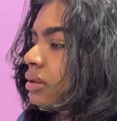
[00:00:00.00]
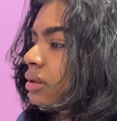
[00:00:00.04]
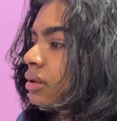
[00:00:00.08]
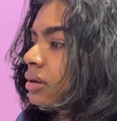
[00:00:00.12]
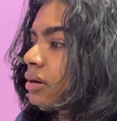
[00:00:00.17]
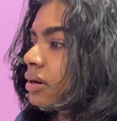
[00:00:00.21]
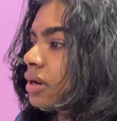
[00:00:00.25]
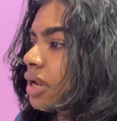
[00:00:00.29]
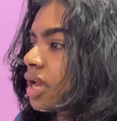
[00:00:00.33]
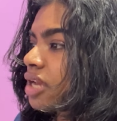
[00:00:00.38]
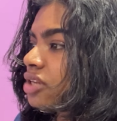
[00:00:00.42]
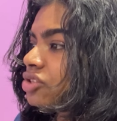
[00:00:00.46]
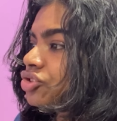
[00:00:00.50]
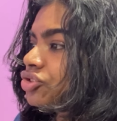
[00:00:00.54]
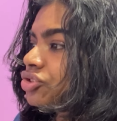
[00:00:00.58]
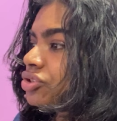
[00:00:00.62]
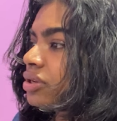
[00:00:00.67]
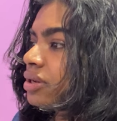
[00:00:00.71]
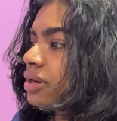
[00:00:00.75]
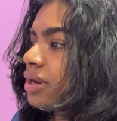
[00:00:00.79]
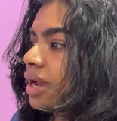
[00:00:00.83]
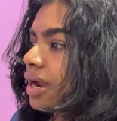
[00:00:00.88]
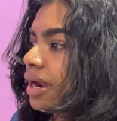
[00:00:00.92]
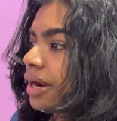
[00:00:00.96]

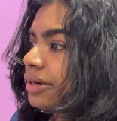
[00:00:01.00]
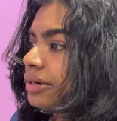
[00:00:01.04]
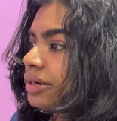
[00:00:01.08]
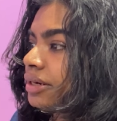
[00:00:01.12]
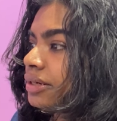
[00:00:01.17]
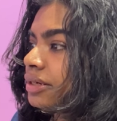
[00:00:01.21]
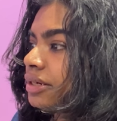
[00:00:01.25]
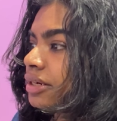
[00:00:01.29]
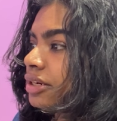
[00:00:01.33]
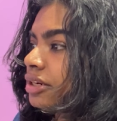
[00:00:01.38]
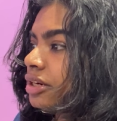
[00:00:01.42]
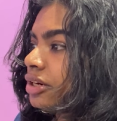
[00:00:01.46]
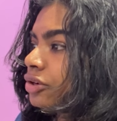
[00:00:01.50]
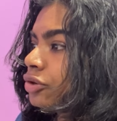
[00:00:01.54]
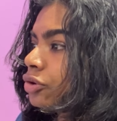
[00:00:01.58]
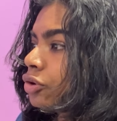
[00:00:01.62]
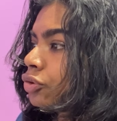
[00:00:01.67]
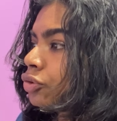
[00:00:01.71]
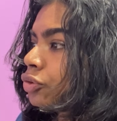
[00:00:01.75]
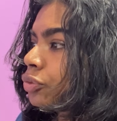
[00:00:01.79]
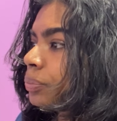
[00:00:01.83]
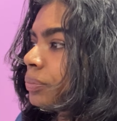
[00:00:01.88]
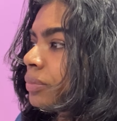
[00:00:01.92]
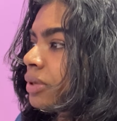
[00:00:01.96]
National identity
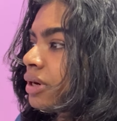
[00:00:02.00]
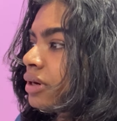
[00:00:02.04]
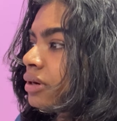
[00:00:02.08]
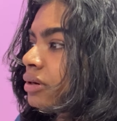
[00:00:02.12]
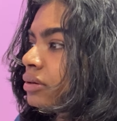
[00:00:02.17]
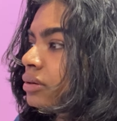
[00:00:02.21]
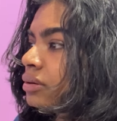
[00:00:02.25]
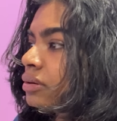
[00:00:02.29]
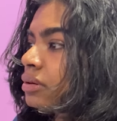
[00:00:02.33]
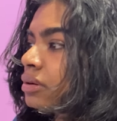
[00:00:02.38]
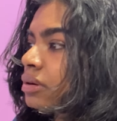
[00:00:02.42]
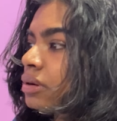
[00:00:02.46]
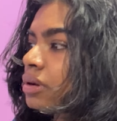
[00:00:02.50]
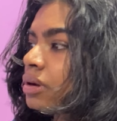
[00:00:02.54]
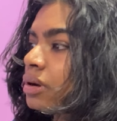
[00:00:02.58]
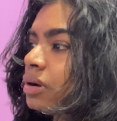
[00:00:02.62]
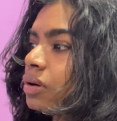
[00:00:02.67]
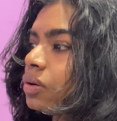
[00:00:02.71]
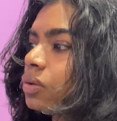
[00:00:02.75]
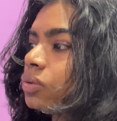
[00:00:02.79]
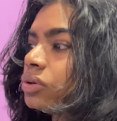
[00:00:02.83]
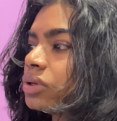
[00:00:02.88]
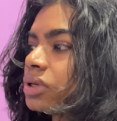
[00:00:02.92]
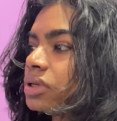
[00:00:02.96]
document.
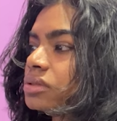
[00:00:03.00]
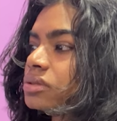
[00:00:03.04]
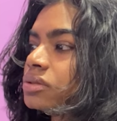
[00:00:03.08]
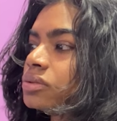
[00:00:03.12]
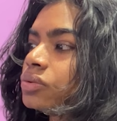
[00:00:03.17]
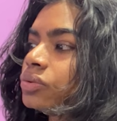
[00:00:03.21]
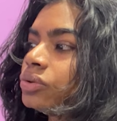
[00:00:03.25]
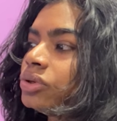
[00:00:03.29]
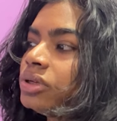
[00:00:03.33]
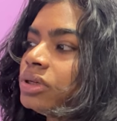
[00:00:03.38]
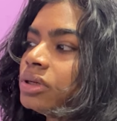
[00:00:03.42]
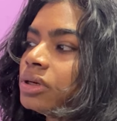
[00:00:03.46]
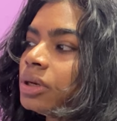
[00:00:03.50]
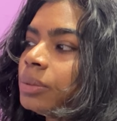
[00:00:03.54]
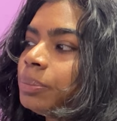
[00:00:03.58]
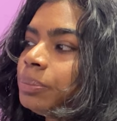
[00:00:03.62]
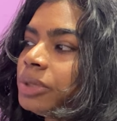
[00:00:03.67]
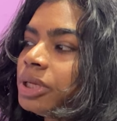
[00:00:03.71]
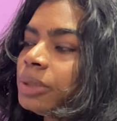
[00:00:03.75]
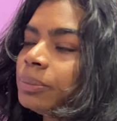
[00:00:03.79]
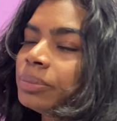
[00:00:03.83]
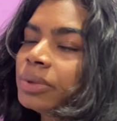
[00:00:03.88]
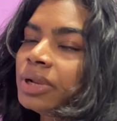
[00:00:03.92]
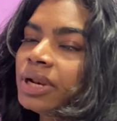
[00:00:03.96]
Okay, so here
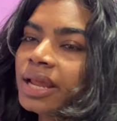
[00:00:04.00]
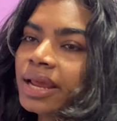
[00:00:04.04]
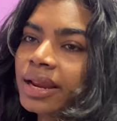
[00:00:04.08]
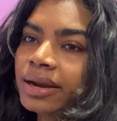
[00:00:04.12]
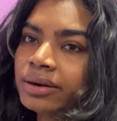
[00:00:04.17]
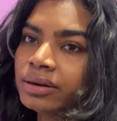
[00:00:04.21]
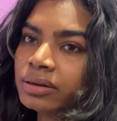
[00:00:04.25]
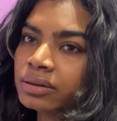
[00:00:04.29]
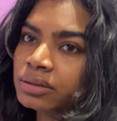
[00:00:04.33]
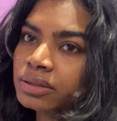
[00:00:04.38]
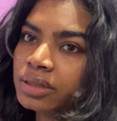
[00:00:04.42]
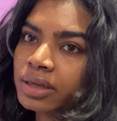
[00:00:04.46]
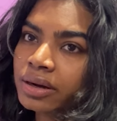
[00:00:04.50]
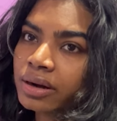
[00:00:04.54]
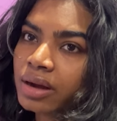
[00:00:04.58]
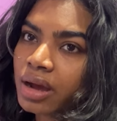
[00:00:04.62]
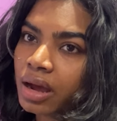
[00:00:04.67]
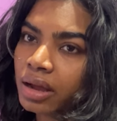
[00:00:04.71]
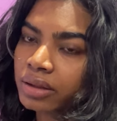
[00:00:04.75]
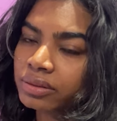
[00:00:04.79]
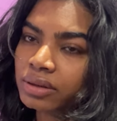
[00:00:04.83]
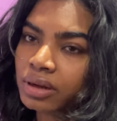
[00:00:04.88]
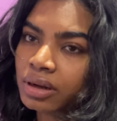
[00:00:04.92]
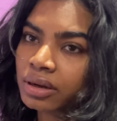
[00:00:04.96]
people enter their
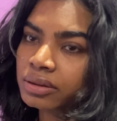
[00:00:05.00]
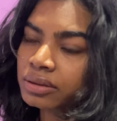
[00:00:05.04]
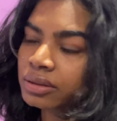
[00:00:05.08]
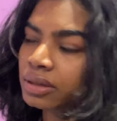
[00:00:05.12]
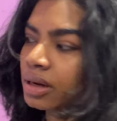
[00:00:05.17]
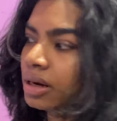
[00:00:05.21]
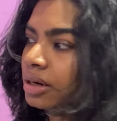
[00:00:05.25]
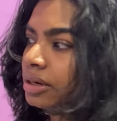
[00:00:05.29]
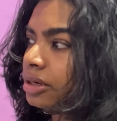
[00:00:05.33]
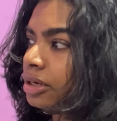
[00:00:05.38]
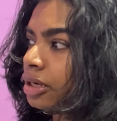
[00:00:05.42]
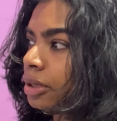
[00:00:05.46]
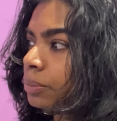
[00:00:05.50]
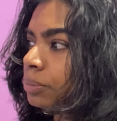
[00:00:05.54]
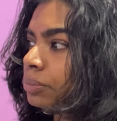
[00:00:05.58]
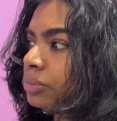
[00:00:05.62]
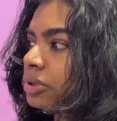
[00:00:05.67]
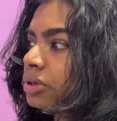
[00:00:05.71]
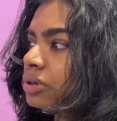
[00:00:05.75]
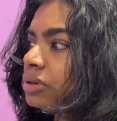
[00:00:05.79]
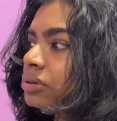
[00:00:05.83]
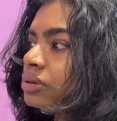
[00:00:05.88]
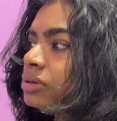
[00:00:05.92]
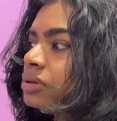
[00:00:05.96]
Aadhaar card
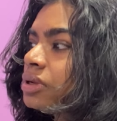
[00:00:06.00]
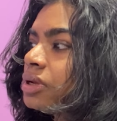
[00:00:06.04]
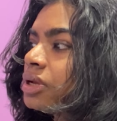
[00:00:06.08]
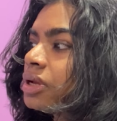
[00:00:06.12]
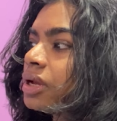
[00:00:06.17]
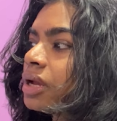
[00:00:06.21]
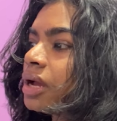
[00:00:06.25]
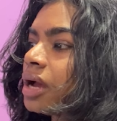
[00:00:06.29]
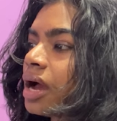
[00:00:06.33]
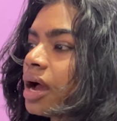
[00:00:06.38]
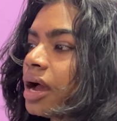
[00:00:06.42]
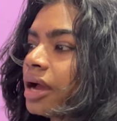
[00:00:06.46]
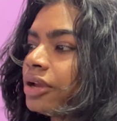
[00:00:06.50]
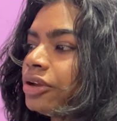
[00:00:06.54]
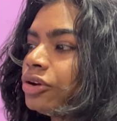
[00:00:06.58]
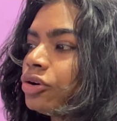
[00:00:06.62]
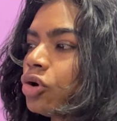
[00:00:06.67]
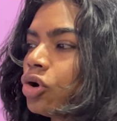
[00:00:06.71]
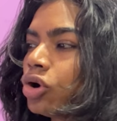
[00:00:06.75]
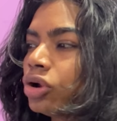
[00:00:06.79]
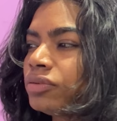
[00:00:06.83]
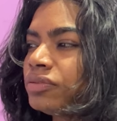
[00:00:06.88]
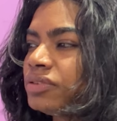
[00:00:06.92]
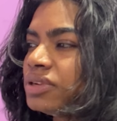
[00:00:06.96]
number. I
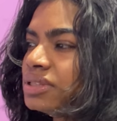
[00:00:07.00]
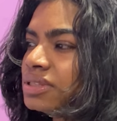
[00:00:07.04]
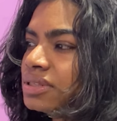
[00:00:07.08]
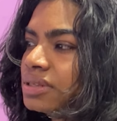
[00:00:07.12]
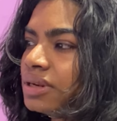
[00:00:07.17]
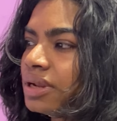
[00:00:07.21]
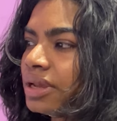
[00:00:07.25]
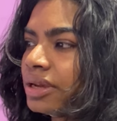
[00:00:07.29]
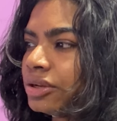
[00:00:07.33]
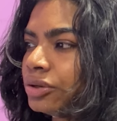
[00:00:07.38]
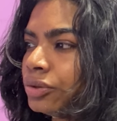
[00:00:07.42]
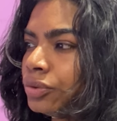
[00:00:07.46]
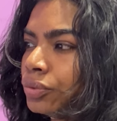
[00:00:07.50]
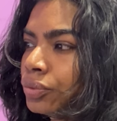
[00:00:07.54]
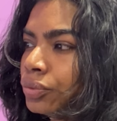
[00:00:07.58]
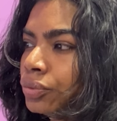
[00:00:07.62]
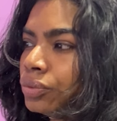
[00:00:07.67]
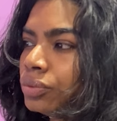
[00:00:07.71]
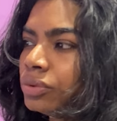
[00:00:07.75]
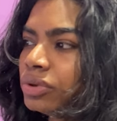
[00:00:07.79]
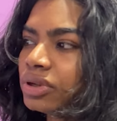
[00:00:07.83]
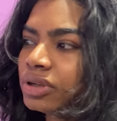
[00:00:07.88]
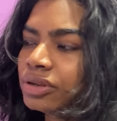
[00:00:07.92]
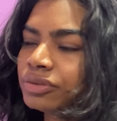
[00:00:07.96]
always select
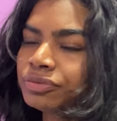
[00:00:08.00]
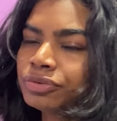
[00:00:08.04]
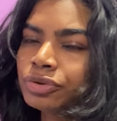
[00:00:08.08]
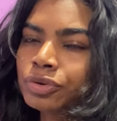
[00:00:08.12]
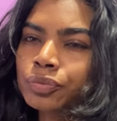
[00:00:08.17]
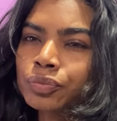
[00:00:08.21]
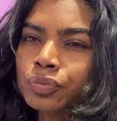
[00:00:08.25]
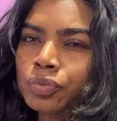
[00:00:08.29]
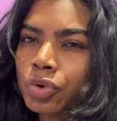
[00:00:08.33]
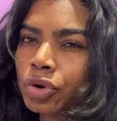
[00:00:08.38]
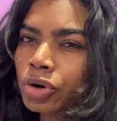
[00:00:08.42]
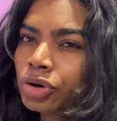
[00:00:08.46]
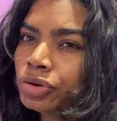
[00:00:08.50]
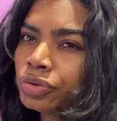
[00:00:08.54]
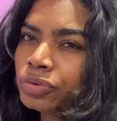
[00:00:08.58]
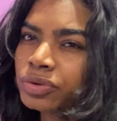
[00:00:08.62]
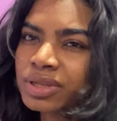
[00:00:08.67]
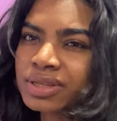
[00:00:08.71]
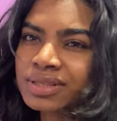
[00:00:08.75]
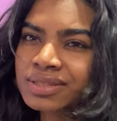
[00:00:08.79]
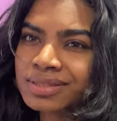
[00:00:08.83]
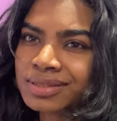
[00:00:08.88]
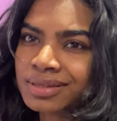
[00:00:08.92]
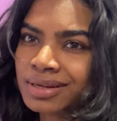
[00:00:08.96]
no. If you want, you
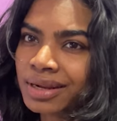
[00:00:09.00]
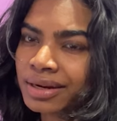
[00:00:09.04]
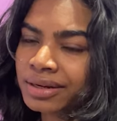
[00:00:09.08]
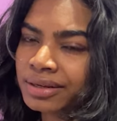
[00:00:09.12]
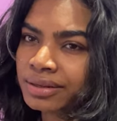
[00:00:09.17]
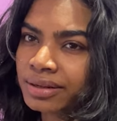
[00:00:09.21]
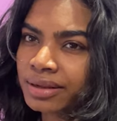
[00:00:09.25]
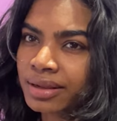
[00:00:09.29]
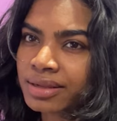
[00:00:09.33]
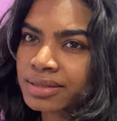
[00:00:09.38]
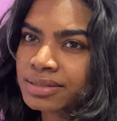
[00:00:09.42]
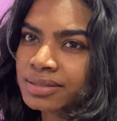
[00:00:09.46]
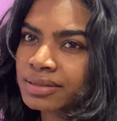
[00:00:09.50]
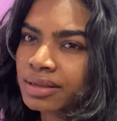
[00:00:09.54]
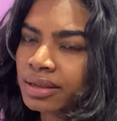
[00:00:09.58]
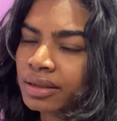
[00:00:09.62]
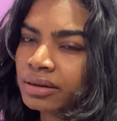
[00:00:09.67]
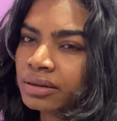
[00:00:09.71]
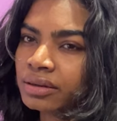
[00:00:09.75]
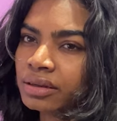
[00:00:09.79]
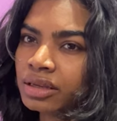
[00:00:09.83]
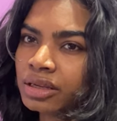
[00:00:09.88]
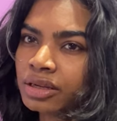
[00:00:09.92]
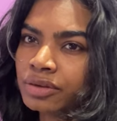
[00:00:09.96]
can select yes
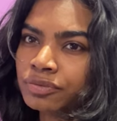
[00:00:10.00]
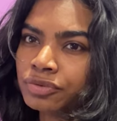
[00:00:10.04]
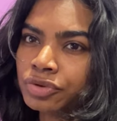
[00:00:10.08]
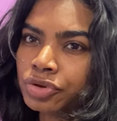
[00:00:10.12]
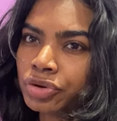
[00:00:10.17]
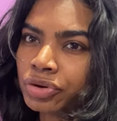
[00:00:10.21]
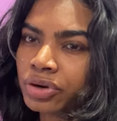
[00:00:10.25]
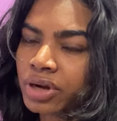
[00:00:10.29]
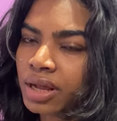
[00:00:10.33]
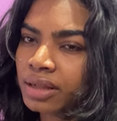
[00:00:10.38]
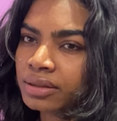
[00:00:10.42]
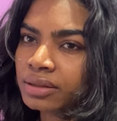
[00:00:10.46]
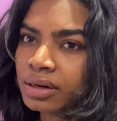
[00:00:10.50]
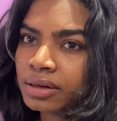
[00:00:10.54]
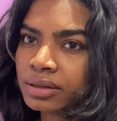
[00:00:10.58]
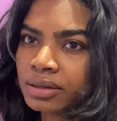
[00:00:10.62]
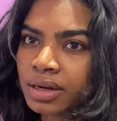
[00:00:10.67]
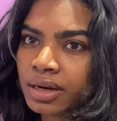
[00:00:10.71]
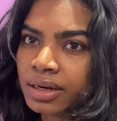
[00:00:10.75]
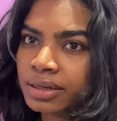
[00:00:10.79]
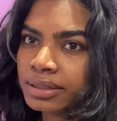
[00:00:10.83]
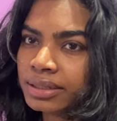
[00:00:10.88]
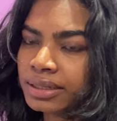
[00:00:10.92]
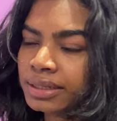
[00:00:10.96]
and give your Aadhaar
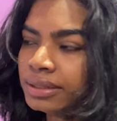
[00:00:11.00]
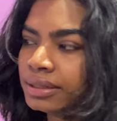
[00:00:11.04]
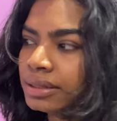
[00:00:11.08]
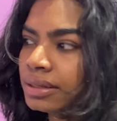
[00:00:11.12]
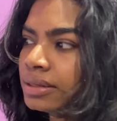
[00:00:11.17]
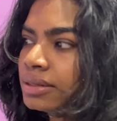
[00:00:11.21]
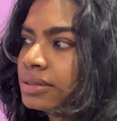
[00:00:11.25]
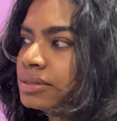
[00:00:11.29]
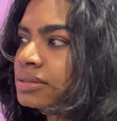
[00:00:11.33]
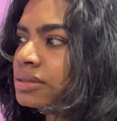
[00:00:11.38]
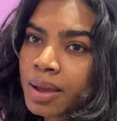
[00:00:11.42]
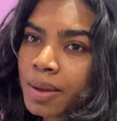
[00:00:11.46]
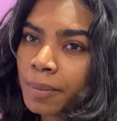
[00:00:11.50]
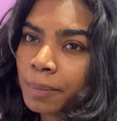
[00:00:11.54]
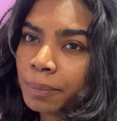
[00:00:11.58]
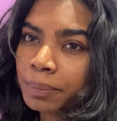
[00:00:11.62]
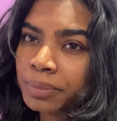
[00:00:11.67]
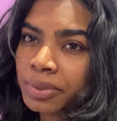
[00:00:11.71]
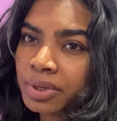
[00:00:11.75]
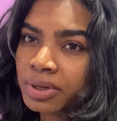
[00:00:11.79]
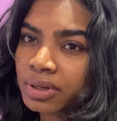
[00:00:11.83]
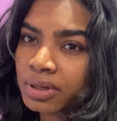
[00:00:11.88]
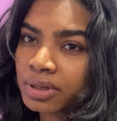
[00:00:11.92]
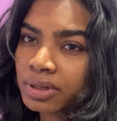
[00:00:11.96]
card details,
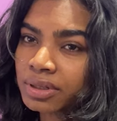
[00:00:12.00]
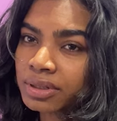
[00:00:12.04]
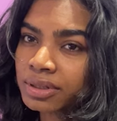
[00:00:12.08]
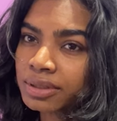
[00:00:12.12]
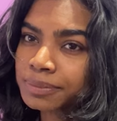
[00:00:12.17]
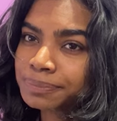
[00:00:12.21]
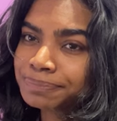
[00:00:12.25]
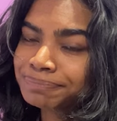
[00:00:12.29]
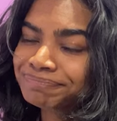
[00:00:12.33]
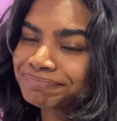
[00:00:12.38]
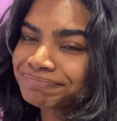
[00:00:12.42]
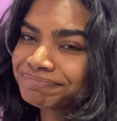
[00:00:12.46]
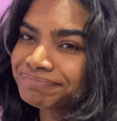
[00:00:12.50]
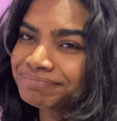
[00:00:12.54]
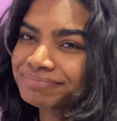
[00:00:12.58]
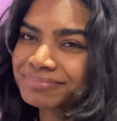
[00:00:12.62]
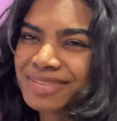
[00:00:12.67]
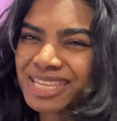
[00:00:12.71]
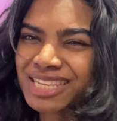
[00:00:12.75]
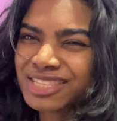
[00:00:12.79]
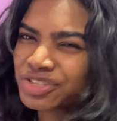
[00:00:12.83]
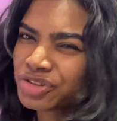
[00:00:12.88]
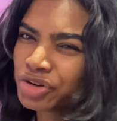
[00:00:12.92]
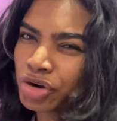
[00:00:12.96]
but
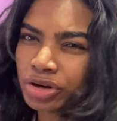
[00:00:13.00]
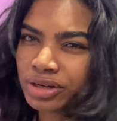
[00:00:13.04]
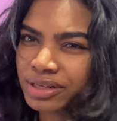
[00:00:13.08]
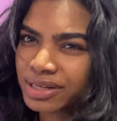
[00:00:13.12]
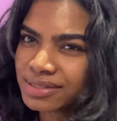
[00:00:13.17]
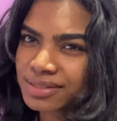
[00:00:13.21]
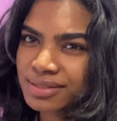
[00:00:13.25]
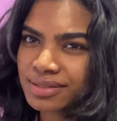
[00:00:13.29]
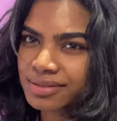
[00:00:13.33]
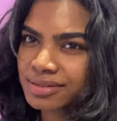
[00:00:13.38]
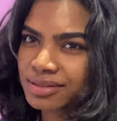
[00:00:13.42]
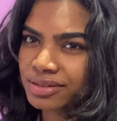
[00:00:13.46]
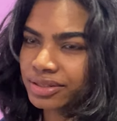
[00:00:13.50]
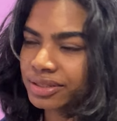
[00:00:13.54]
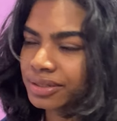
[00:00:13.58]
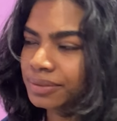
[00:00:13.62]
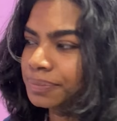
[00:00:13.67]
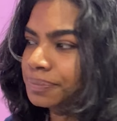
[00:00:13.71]
it's not necessary.